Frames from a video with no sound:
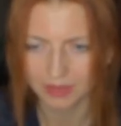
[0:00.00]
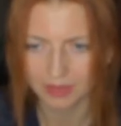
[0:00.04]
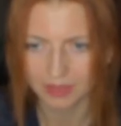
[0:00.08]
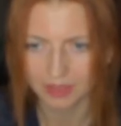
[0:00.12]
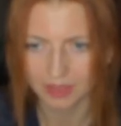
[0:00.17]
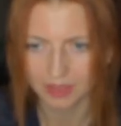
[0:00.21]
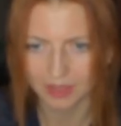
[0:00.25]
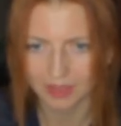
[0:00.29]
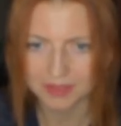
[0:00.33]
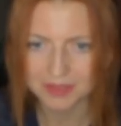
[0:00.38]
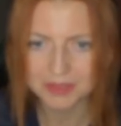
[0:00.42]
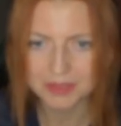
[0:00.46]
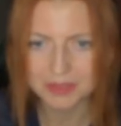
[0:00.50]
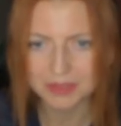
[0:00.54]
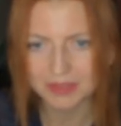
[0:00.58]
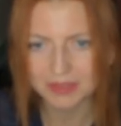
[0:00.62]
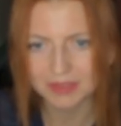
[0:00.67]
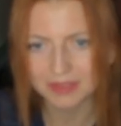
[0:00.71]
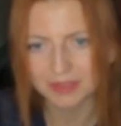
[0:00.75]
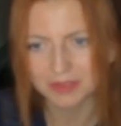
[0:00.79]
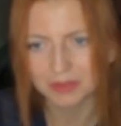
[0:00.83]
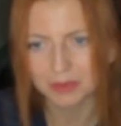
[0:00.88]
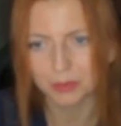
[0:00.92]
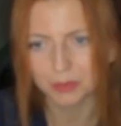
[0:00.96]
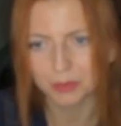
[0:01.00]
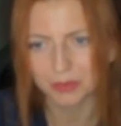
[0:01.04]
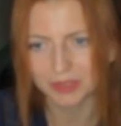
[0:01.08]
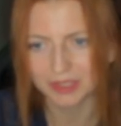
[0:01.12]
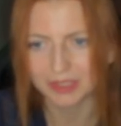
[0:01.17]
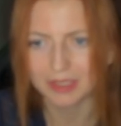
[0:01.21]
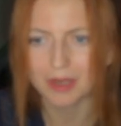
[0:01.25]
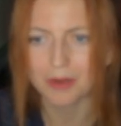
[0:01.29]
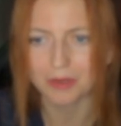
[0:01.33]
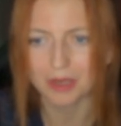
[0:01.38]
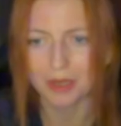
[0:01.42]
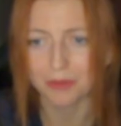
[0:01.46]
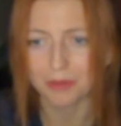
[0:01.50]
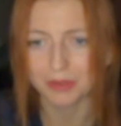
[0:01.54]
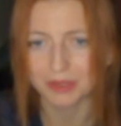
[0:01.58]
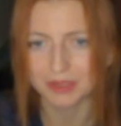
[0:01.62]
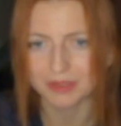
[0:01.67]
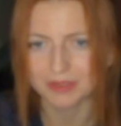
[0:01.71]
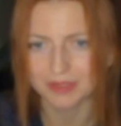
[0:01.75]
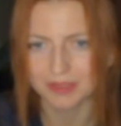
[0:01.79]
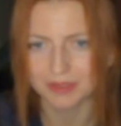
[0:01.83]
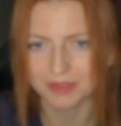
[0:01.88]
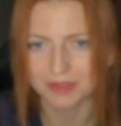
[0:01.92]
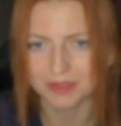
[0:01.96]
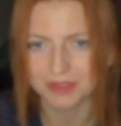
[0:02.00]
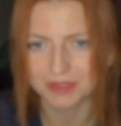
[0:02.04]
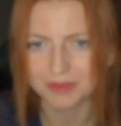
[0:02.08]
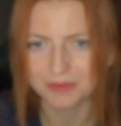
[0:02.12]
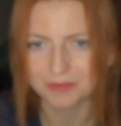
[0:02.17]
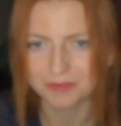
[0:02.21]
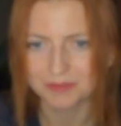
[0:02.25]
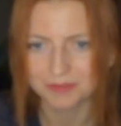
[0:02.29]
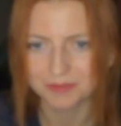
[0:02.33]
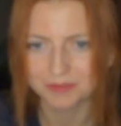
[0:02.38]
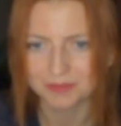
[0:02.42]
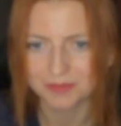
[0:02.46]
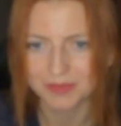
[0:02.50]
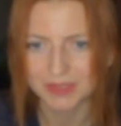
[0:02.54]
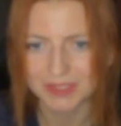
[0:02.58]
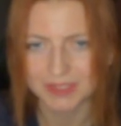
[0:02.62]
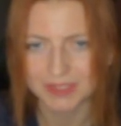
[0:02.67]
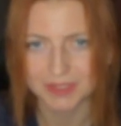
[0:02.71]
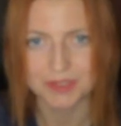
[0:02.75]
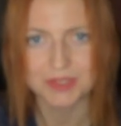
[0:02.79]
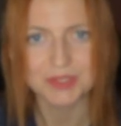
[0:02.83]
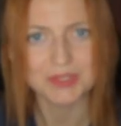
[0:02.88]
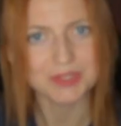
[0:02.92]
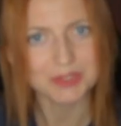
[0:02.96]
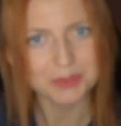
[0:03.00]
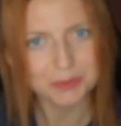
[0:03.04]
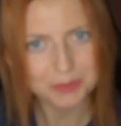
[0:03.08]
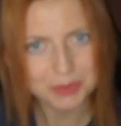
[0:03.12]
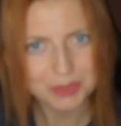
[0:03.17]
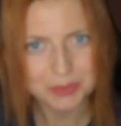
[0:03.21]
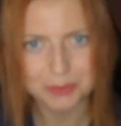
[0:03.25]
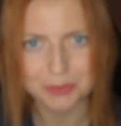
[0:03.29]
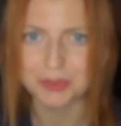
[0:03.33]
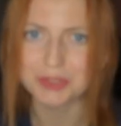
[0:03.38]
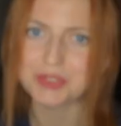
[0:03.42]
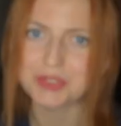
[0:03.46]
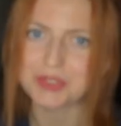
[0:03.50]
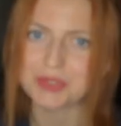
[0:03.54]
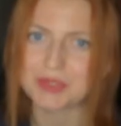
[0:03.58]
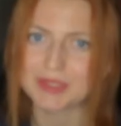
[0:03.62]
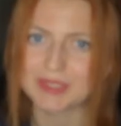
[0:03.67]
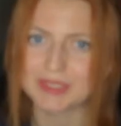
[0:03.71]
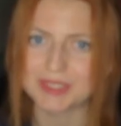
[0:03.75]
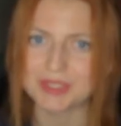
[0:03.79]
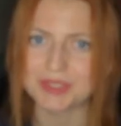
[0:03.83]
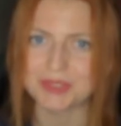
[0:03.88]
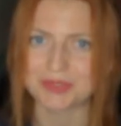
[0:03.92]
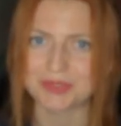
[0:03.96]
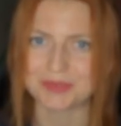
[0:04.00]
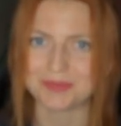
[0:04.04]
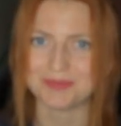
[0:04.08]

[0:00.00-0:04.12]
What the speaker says: And we have our results. Thank you so much for watching. See you.